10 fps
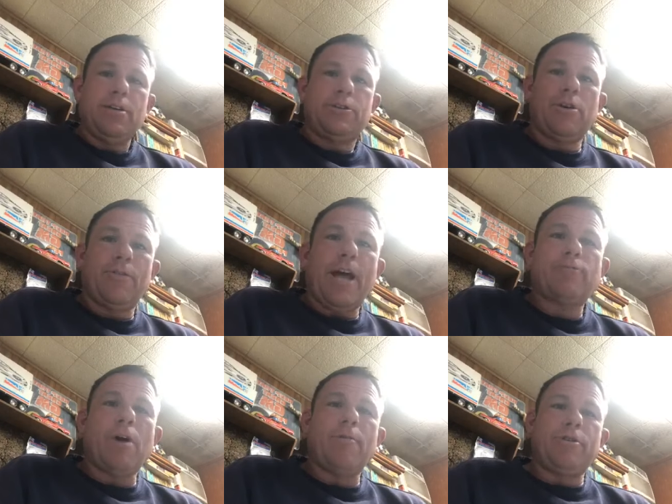So
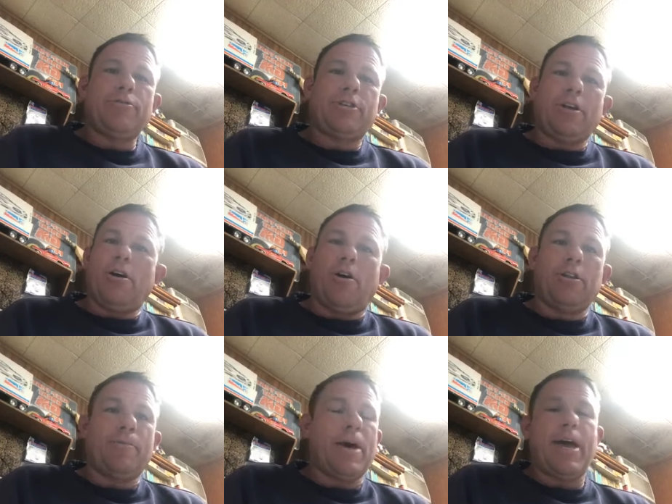that's why when you see
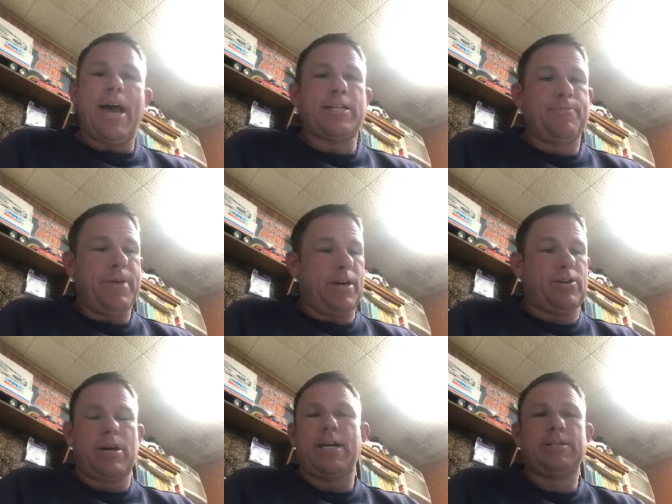all of my ads, be it
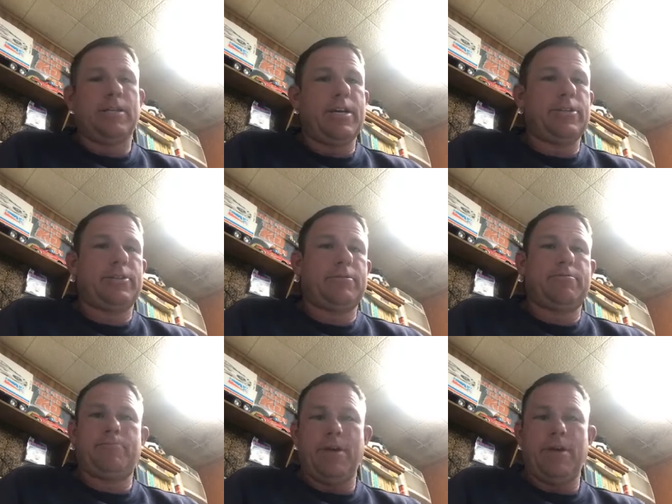Craigslist,